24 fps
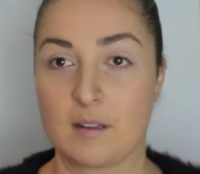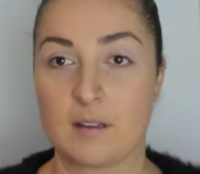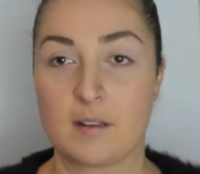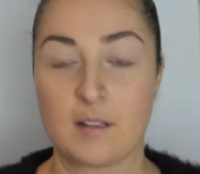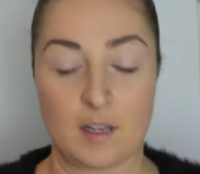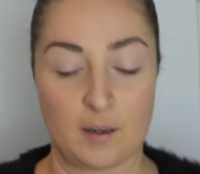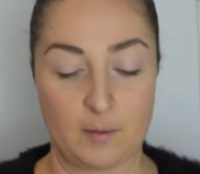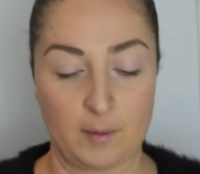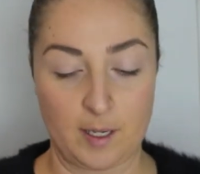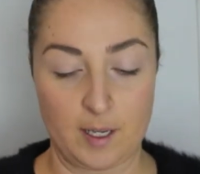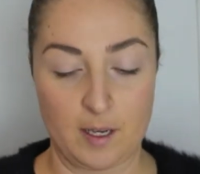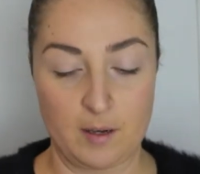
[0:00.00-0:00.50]

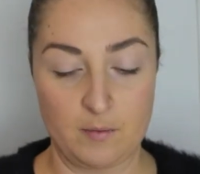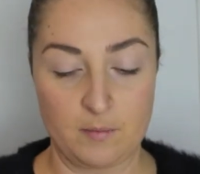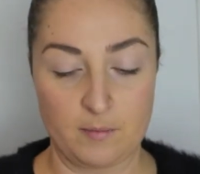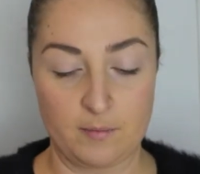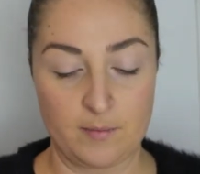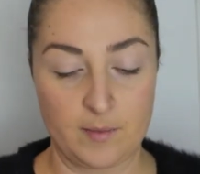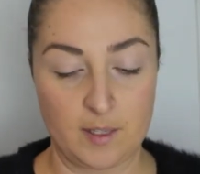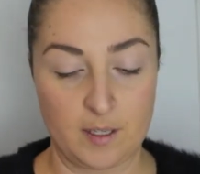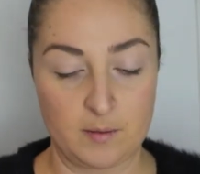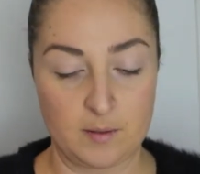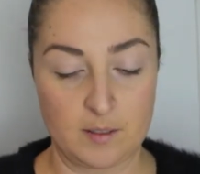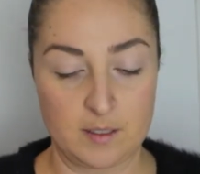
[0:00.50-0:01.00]
There we go,
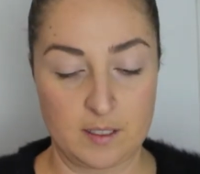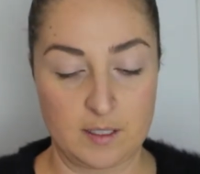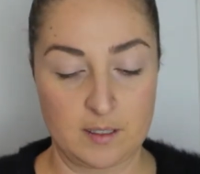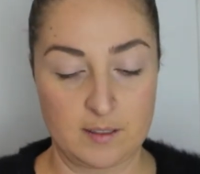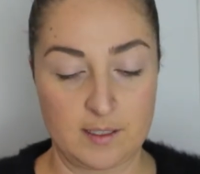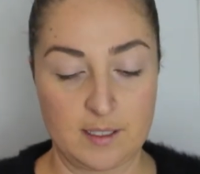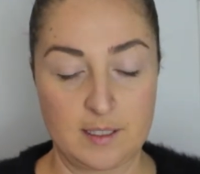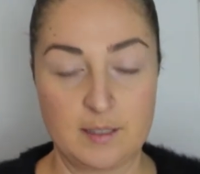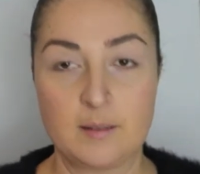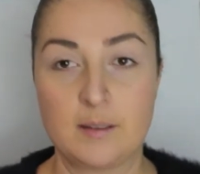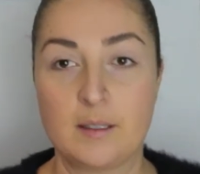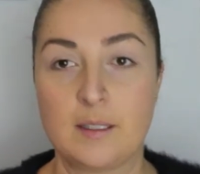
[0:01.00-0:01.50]
that was
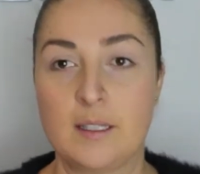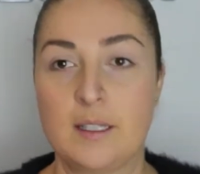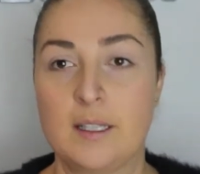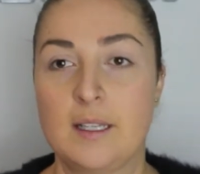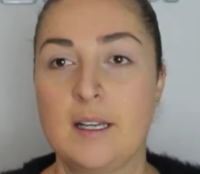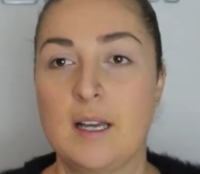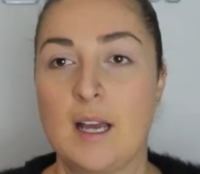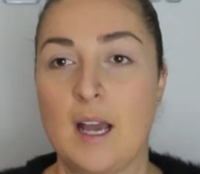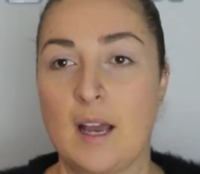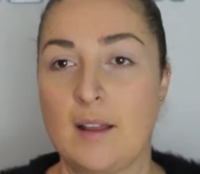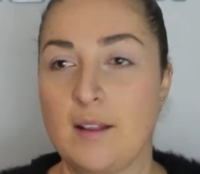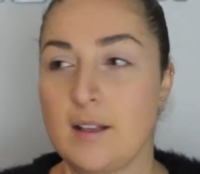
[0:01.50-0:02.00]
easy.
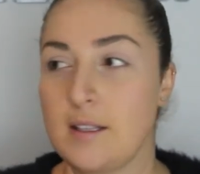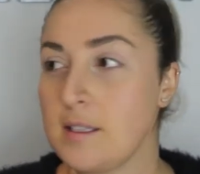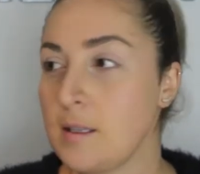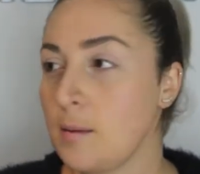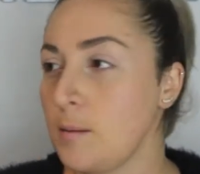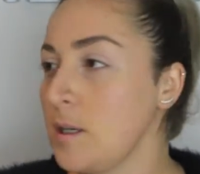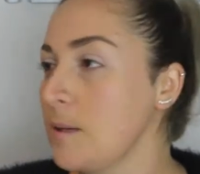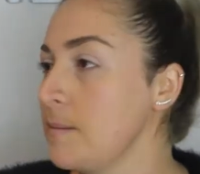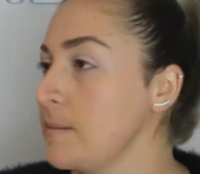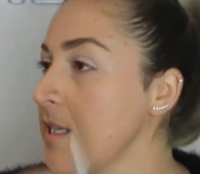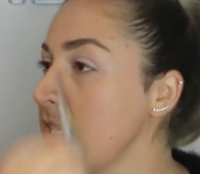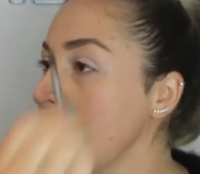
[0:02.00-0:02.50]
And then
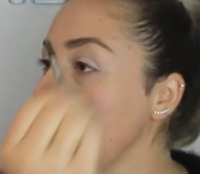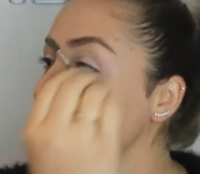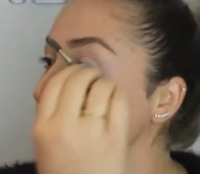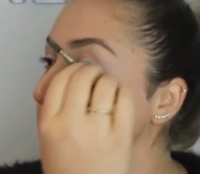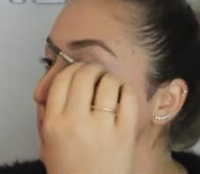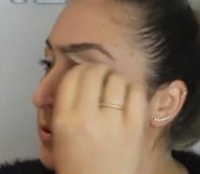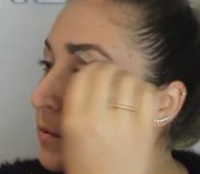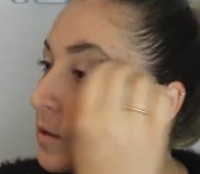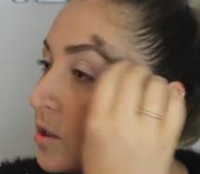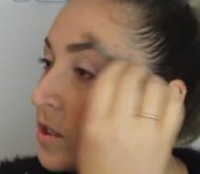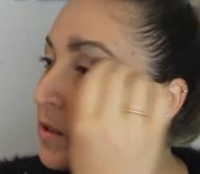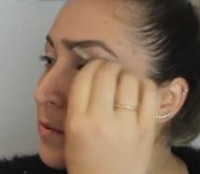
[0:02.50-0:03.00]
sometimes I like
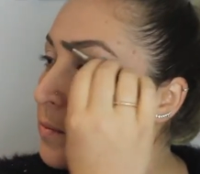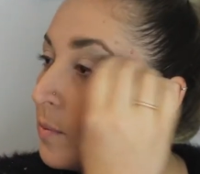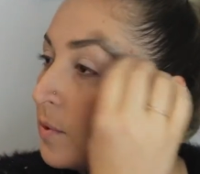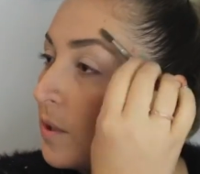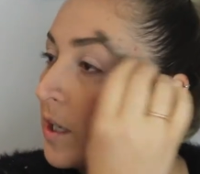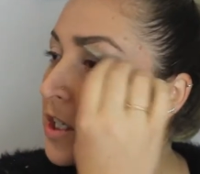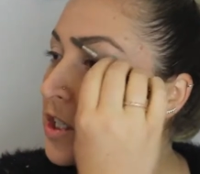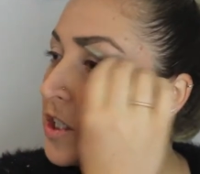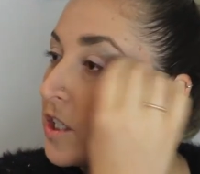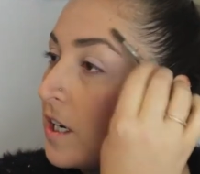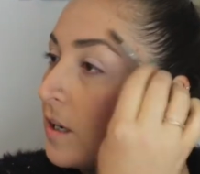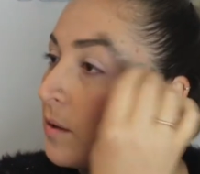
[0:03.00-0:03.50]
to just
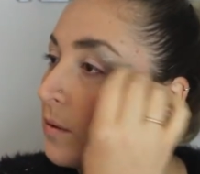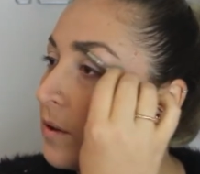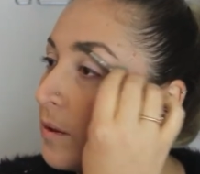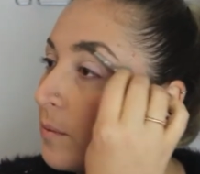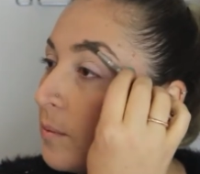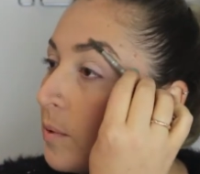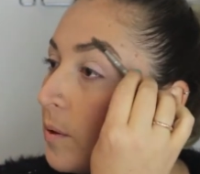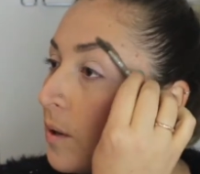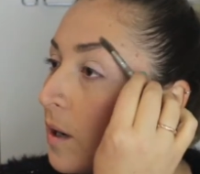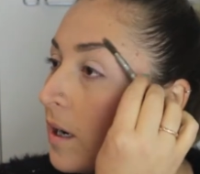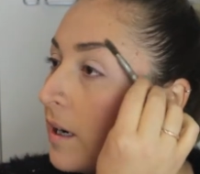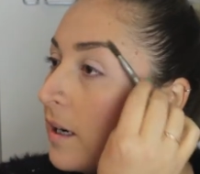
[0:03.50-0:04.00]
brush out the
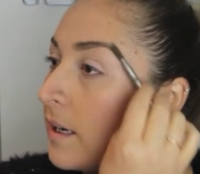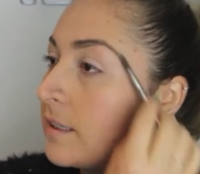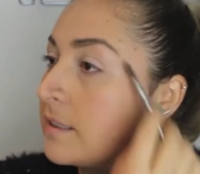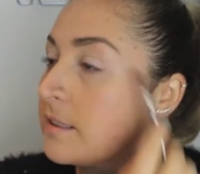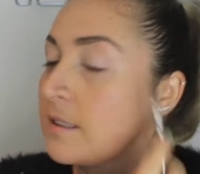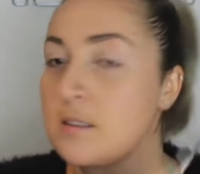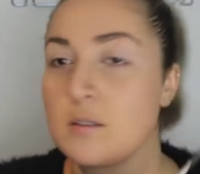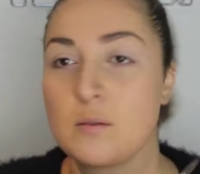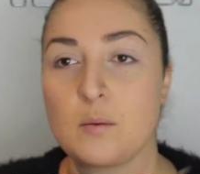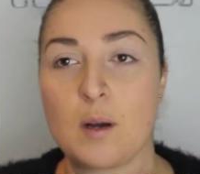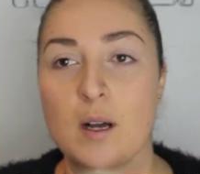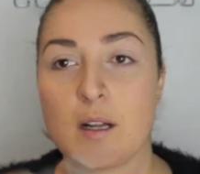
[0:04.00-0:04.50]
product
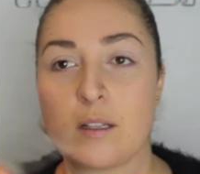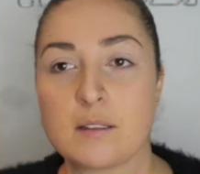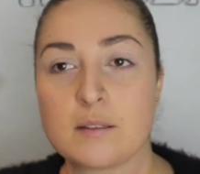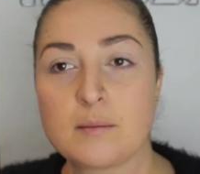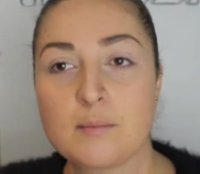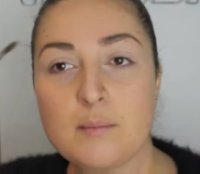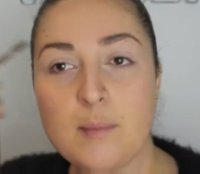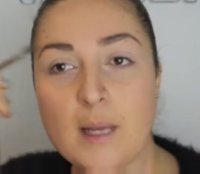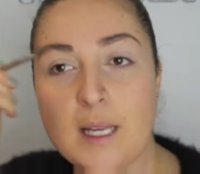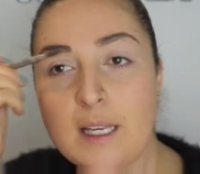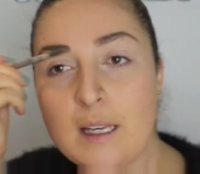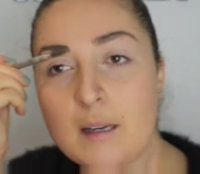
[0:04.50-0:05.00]
as well,
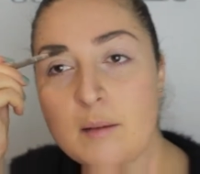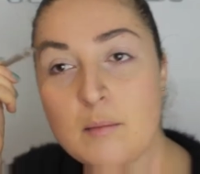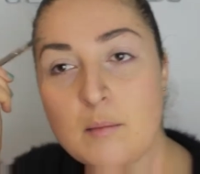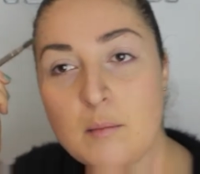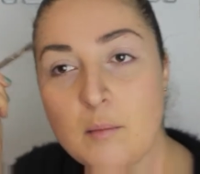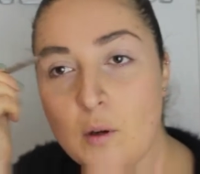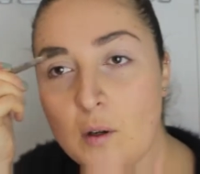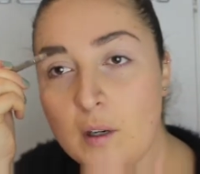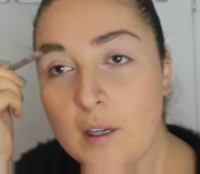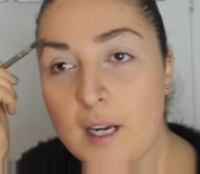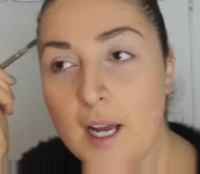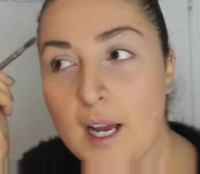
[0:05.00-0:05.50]
make it
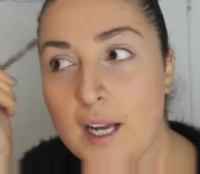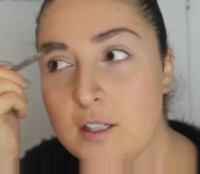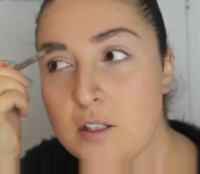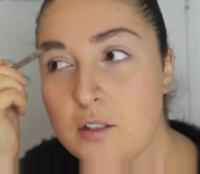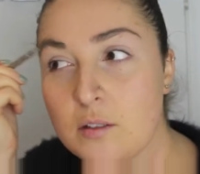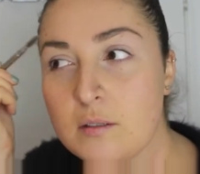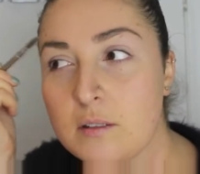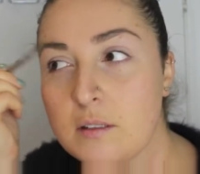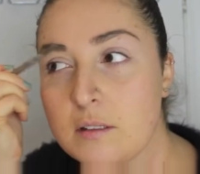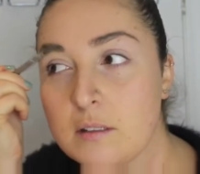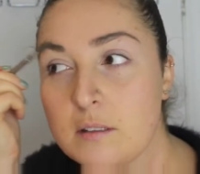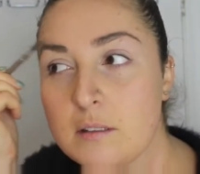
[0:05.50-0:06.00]
more
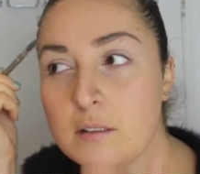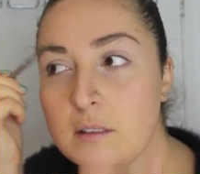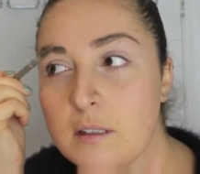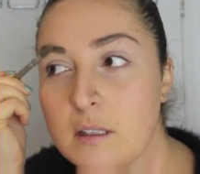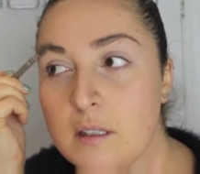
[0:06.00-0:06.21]
natural.